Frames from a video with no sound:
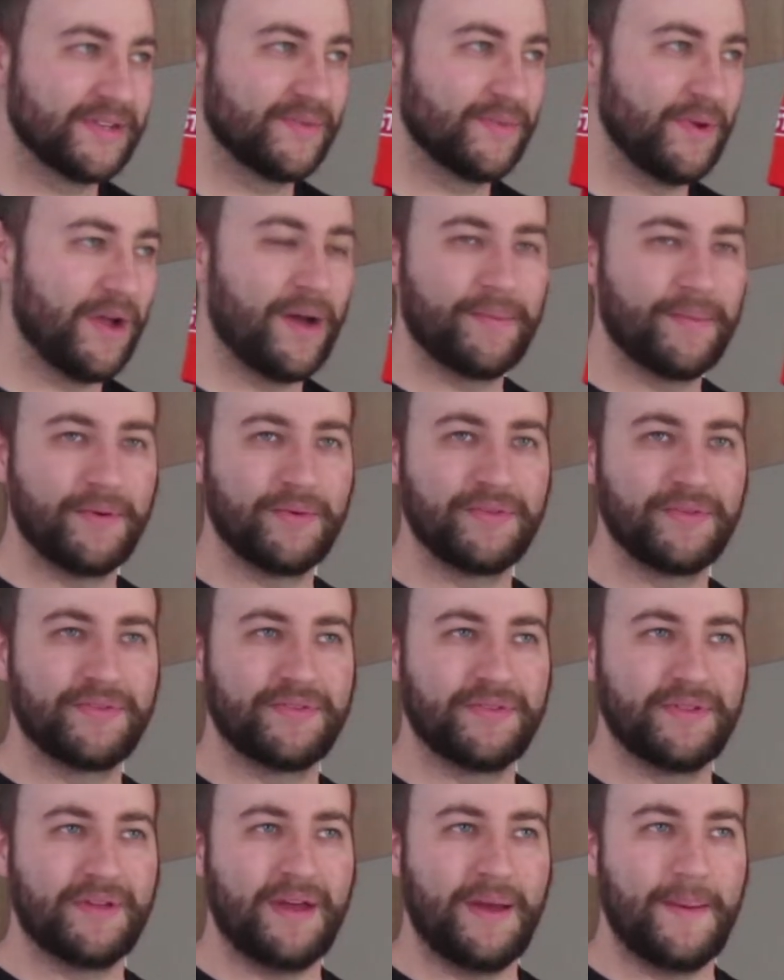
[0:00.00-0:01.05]
We are
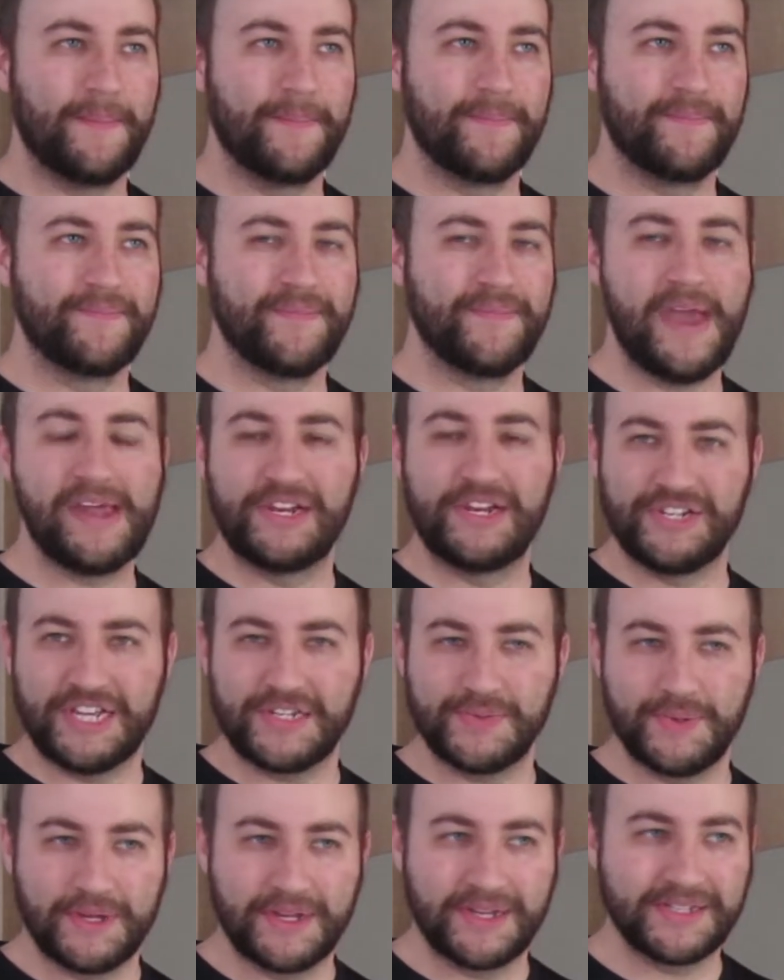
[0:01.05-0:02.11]
both
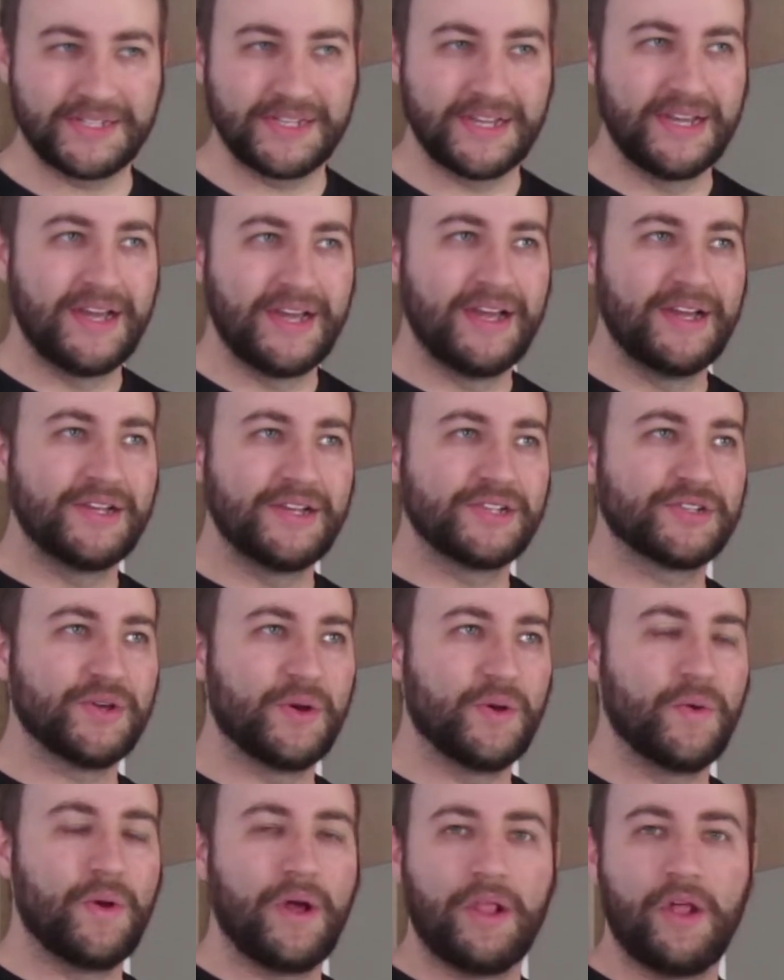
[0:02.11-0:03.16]
NHS workers,
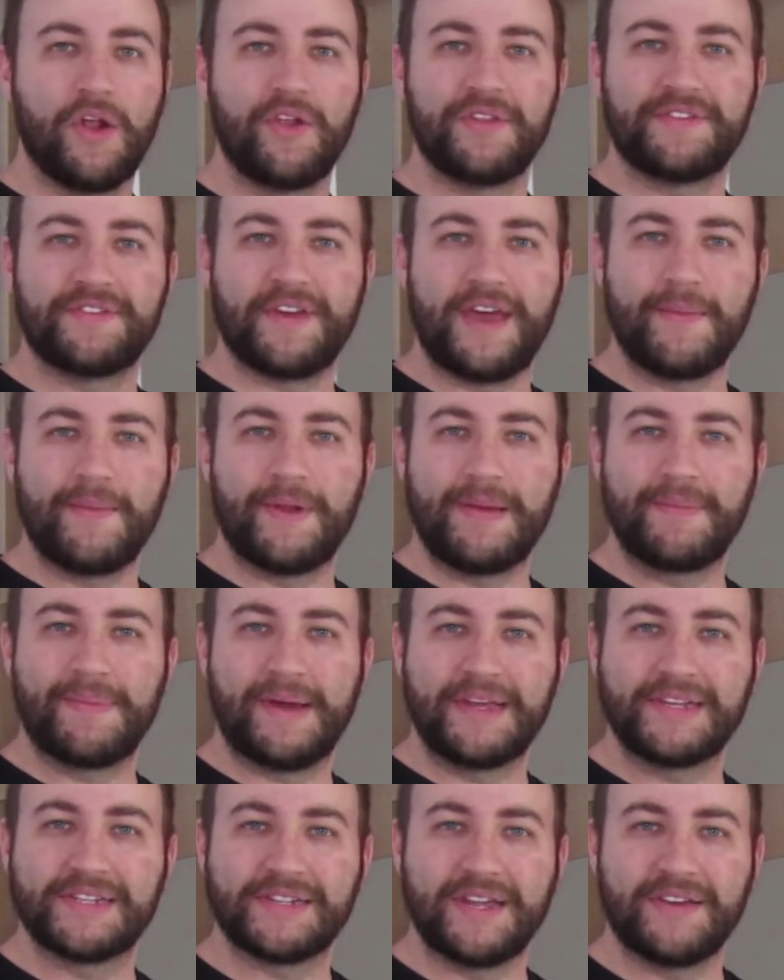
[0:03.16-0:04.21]
so a lot of the time when I
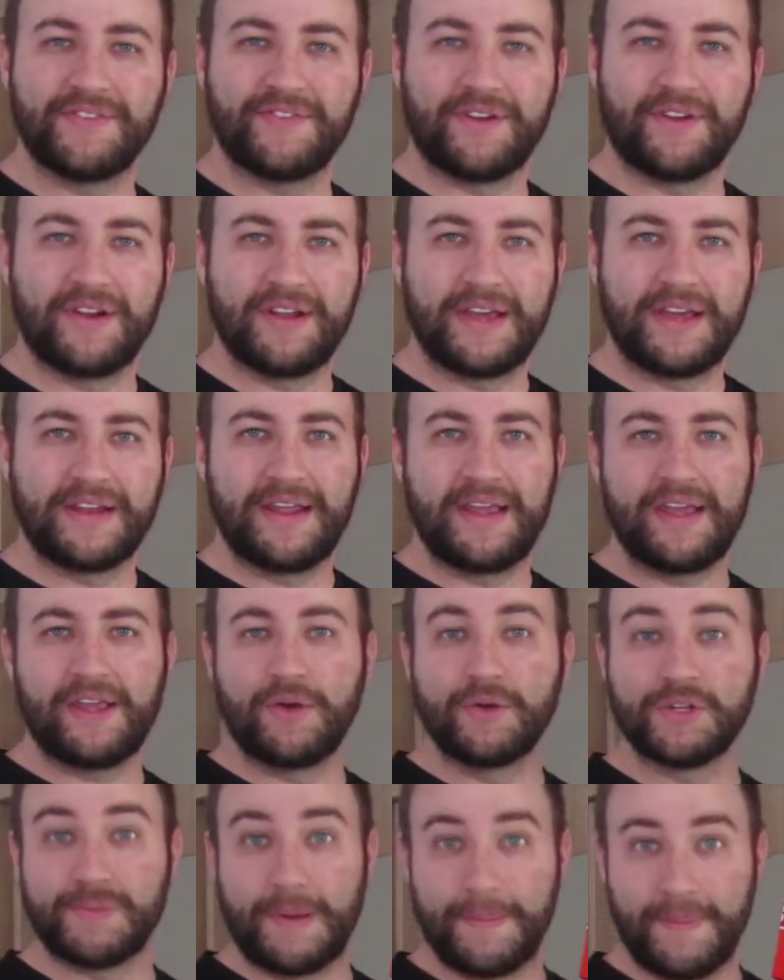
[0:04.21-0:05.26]
buy stuff online, it goes to my